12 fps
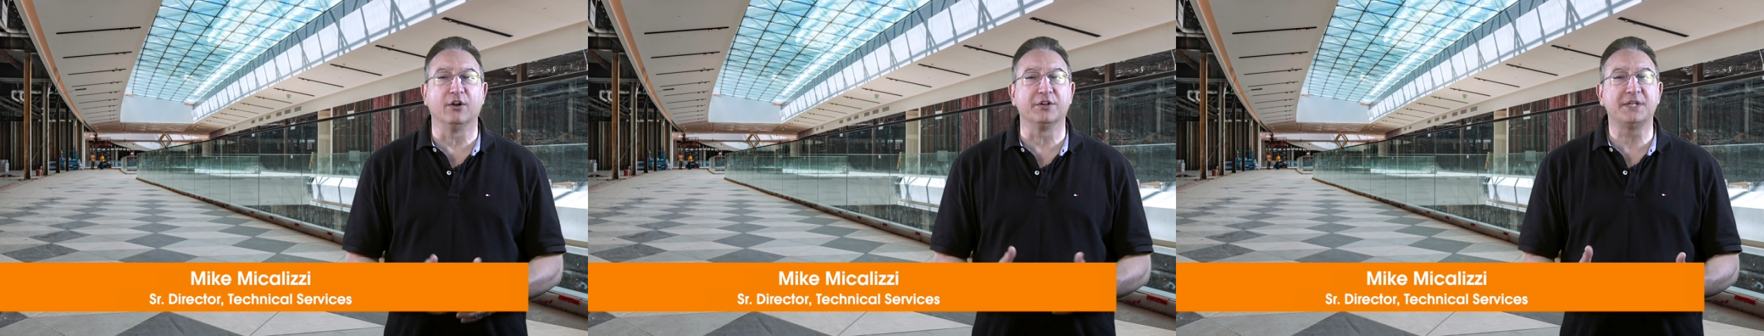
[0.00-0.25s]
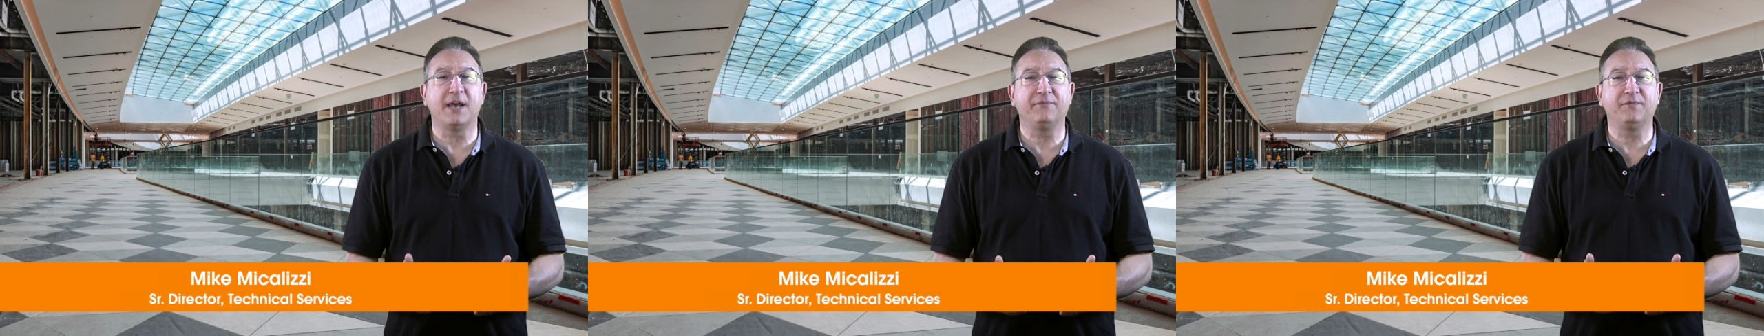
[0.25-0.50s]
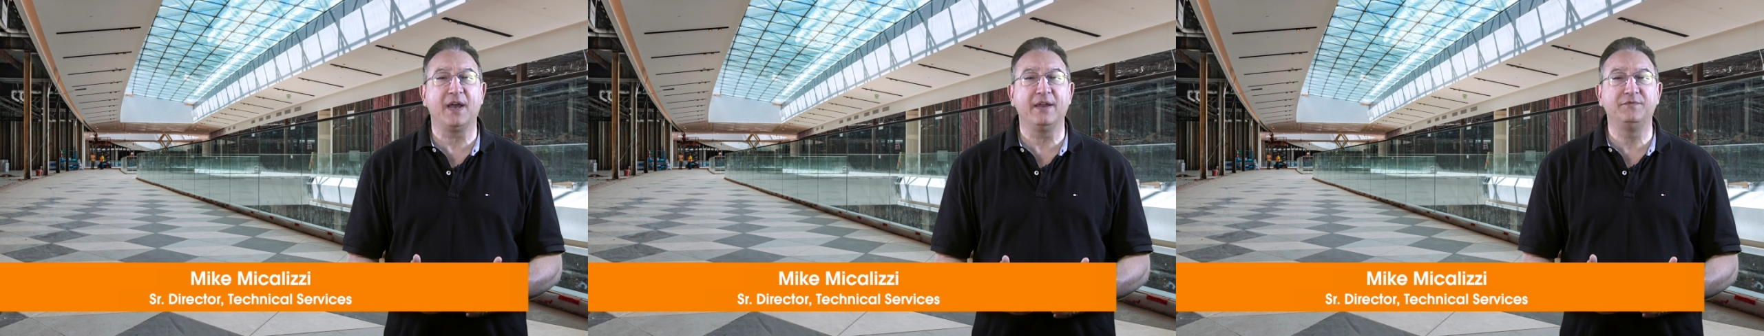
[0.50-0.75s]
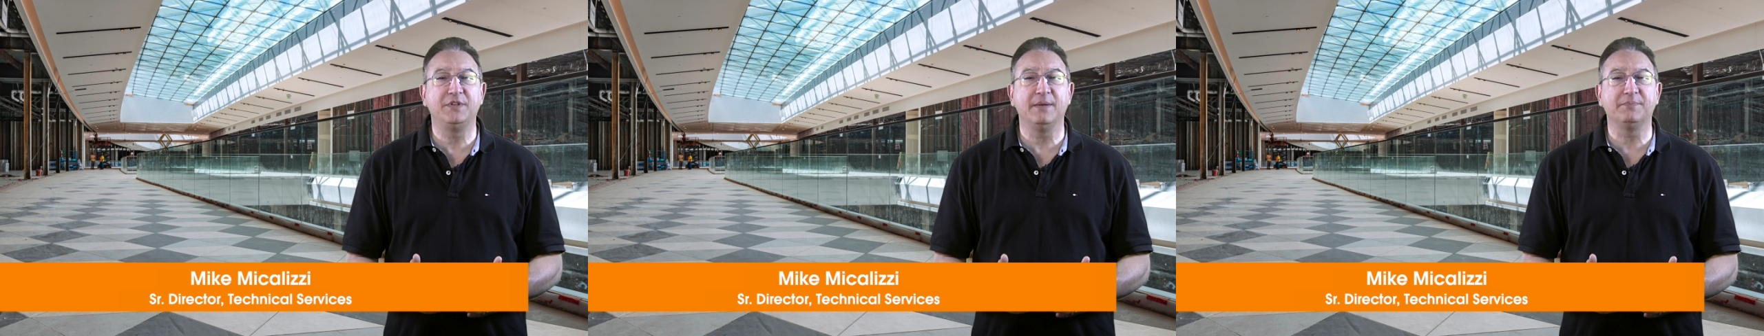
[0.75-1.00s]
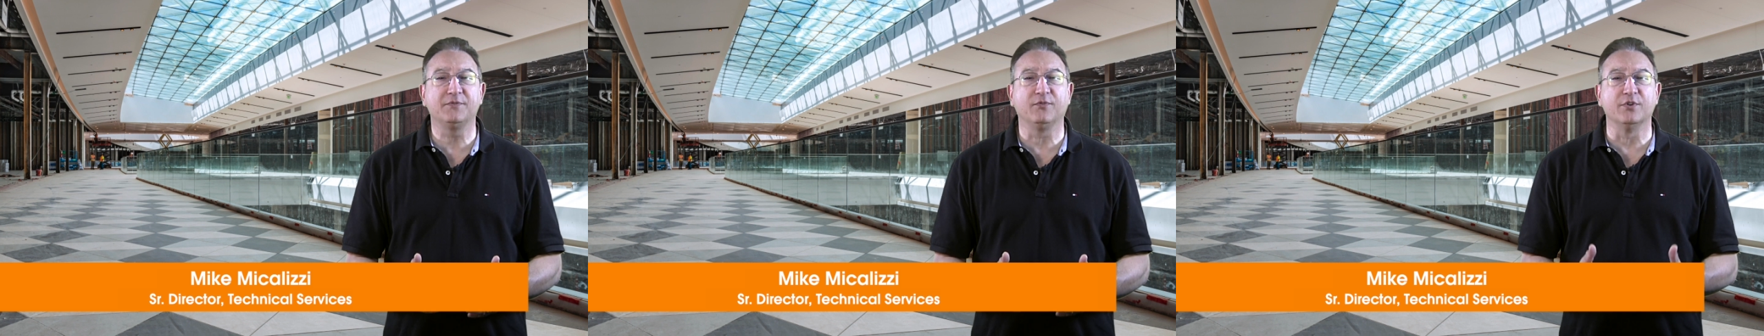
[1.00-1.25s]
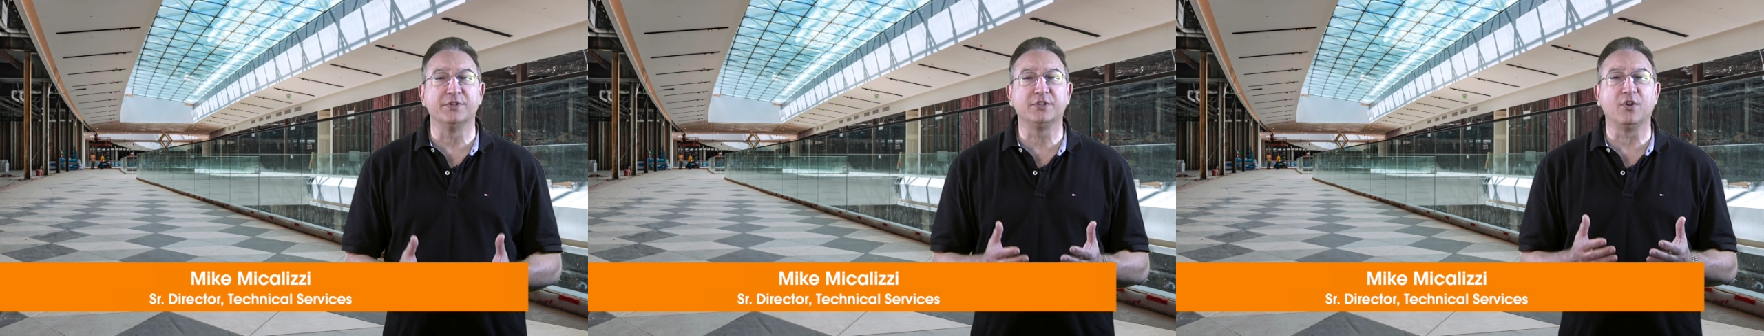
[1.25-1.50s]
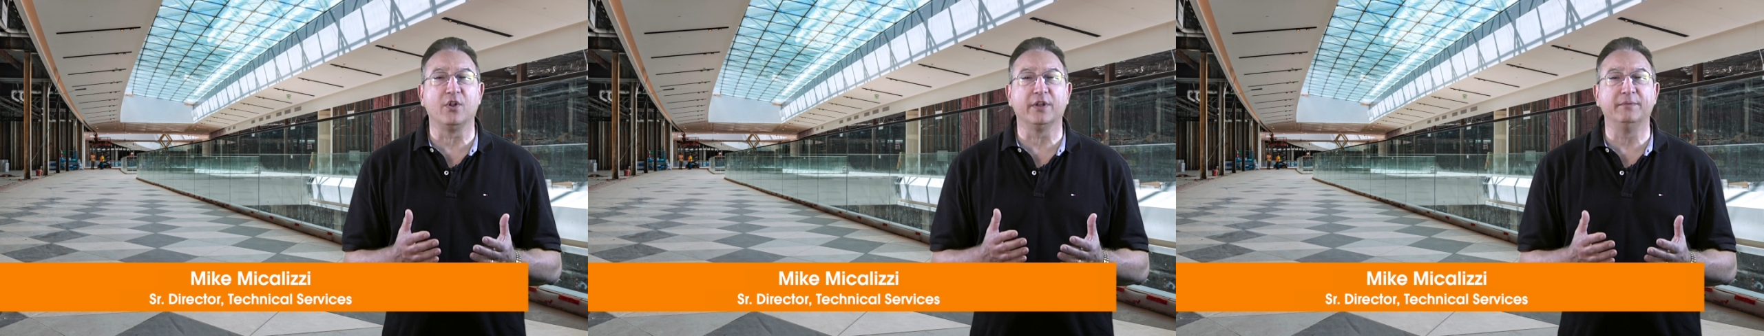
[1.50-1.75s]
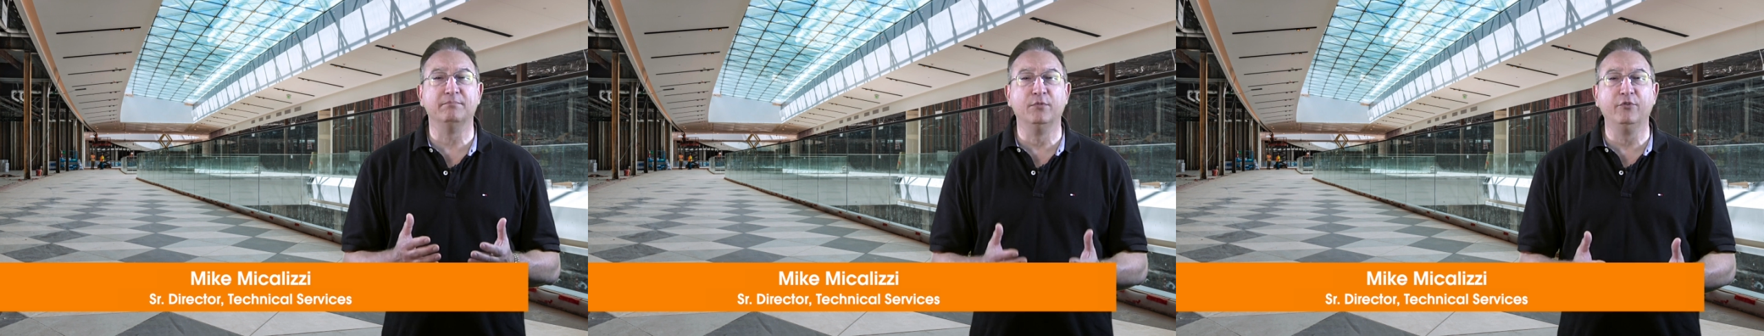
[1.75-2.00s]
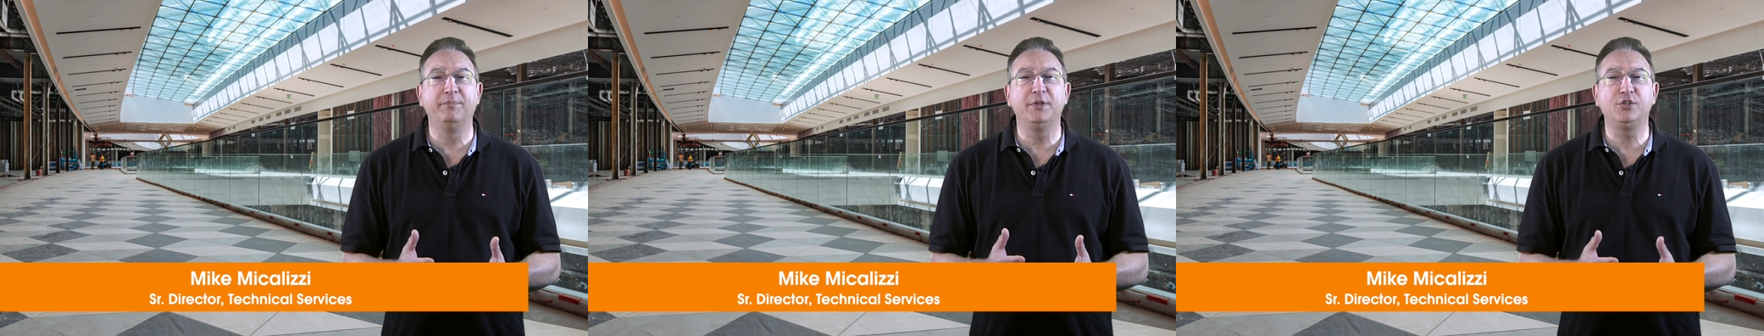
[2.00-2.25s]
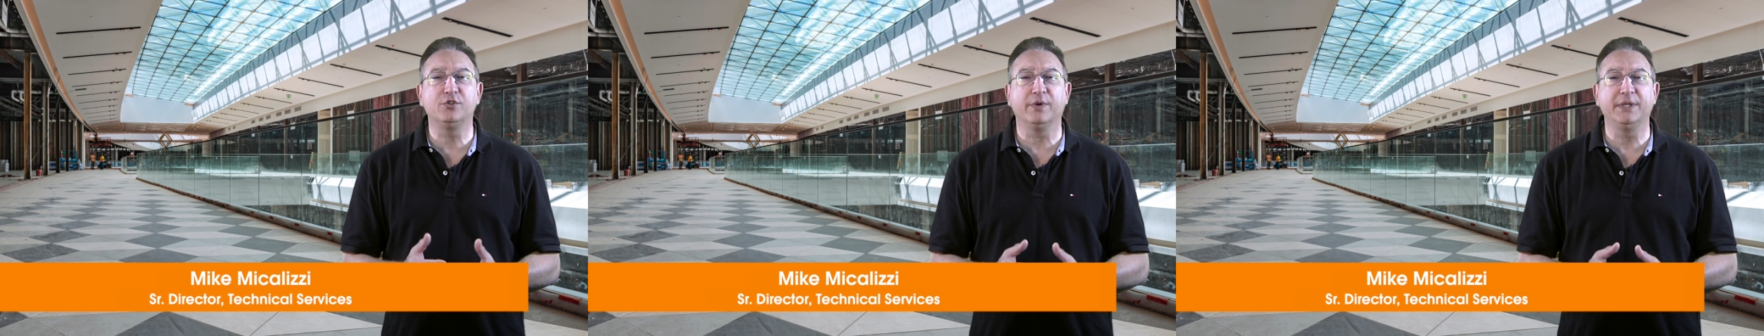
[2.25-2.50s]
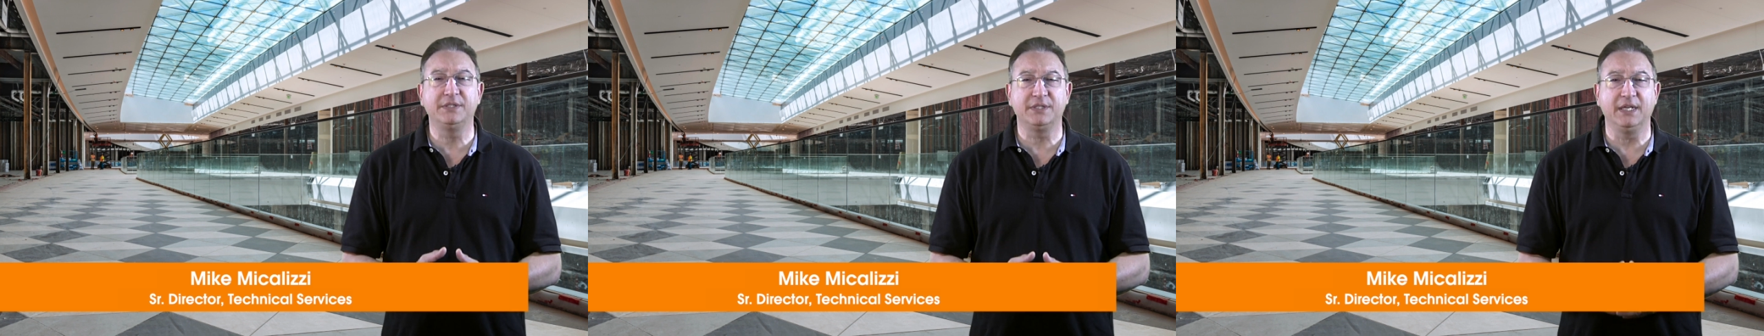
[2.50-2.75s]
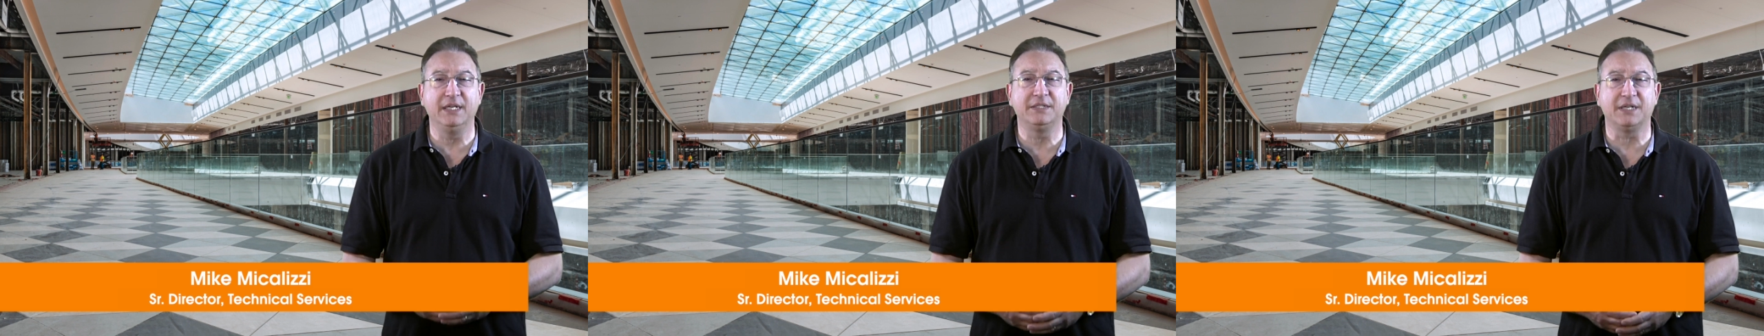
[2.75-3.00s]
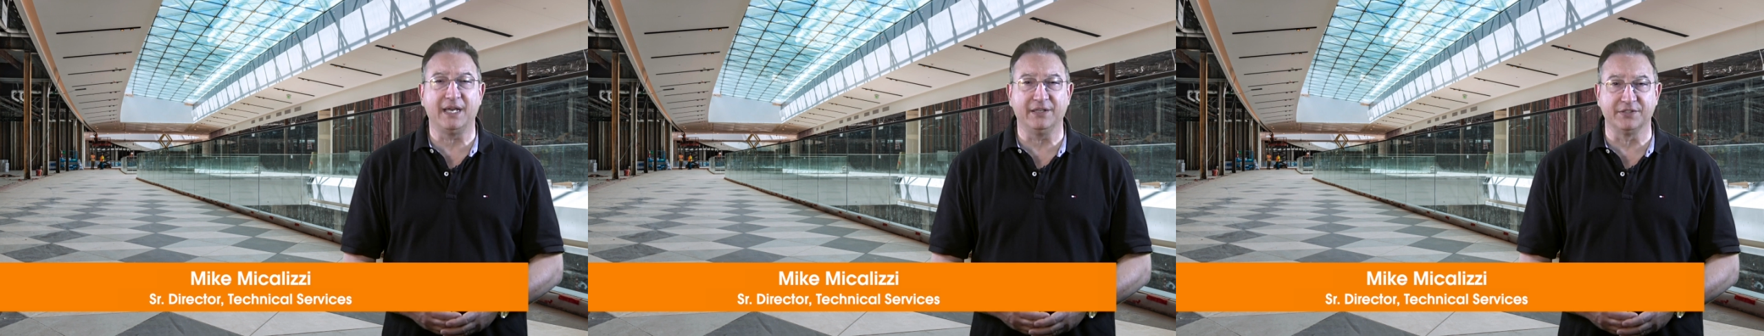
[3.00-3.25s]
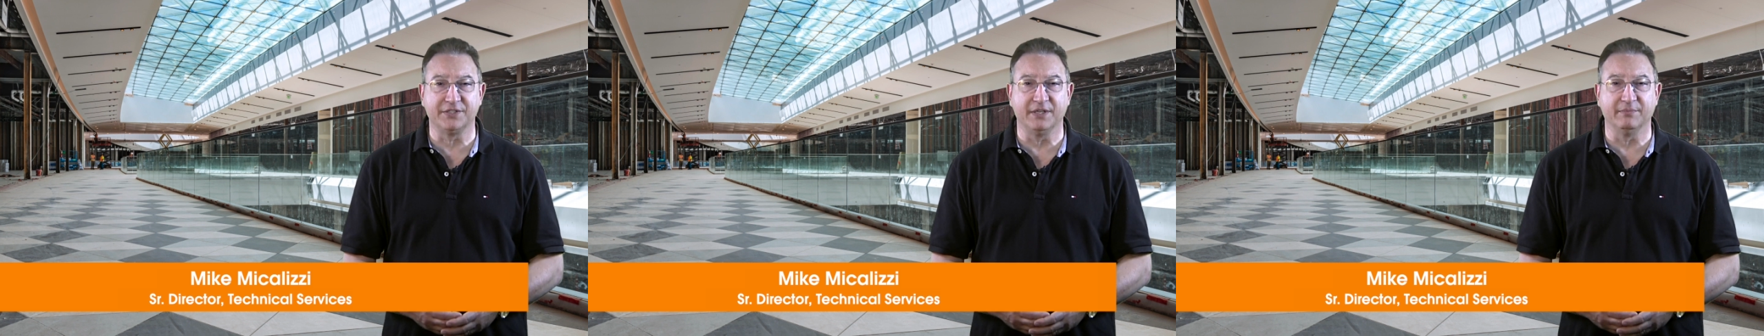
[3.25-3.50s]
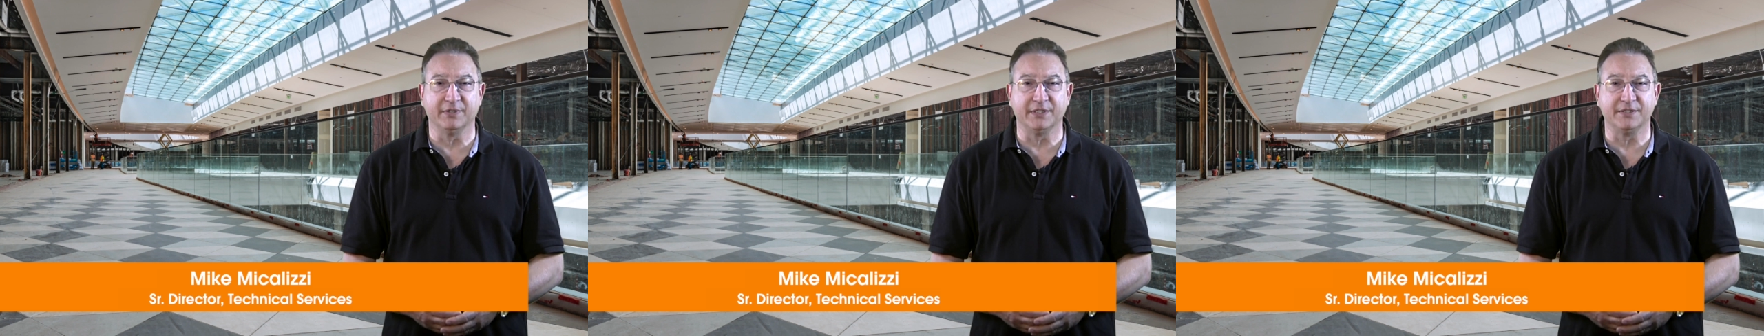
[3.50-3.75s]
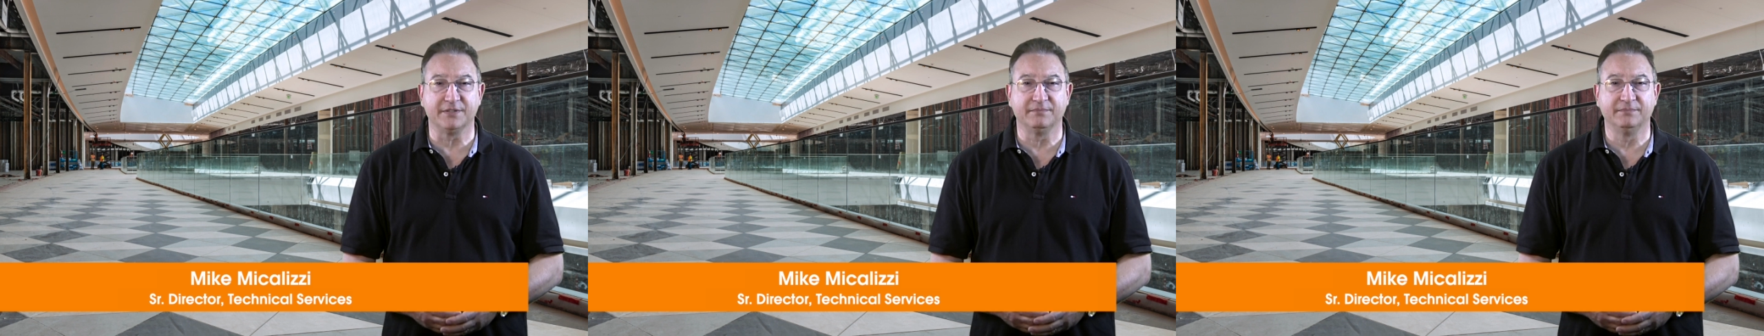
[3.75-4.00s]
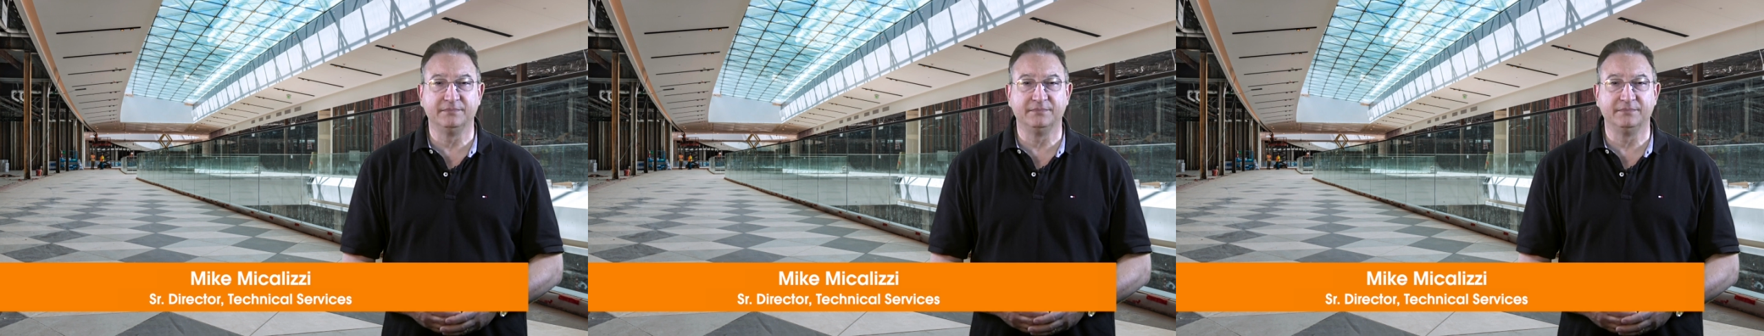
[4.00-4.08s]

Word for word: our top five tips for installing movement joints in tile assemblies.